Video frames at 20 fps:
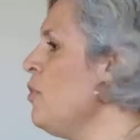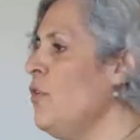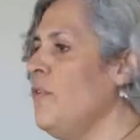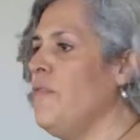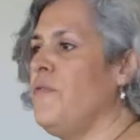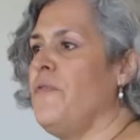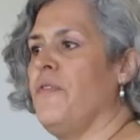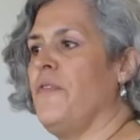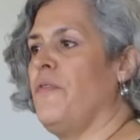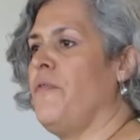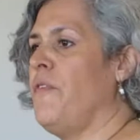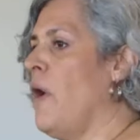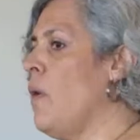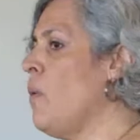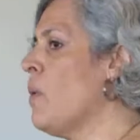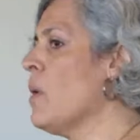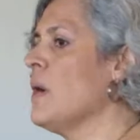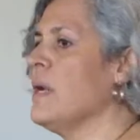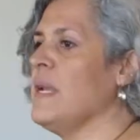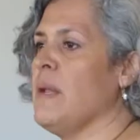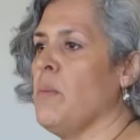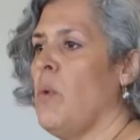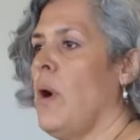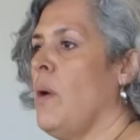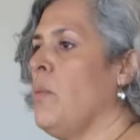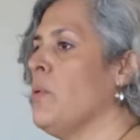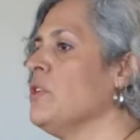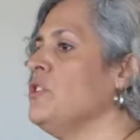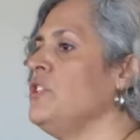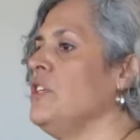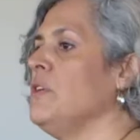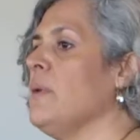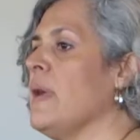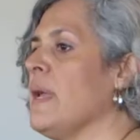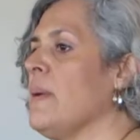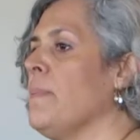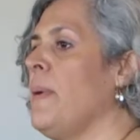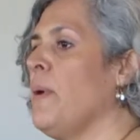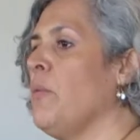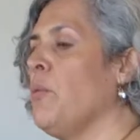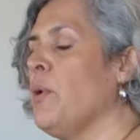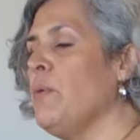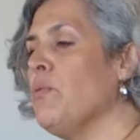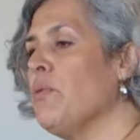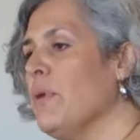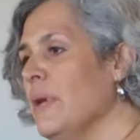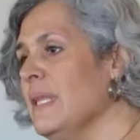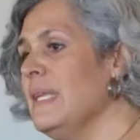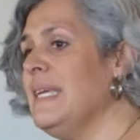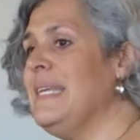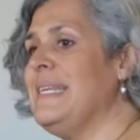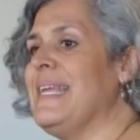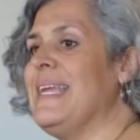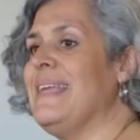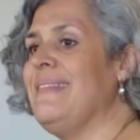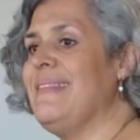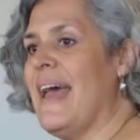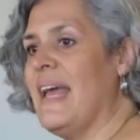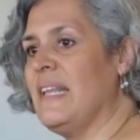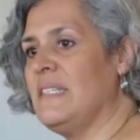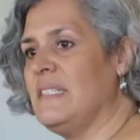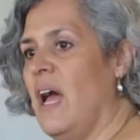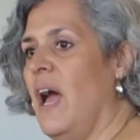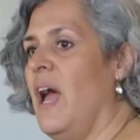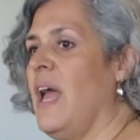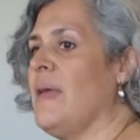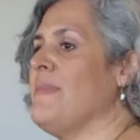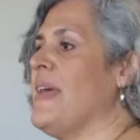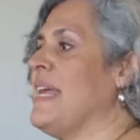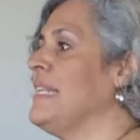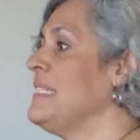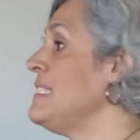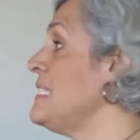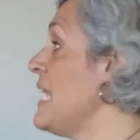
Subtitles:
move forward in what we're doing, but we really need that time, that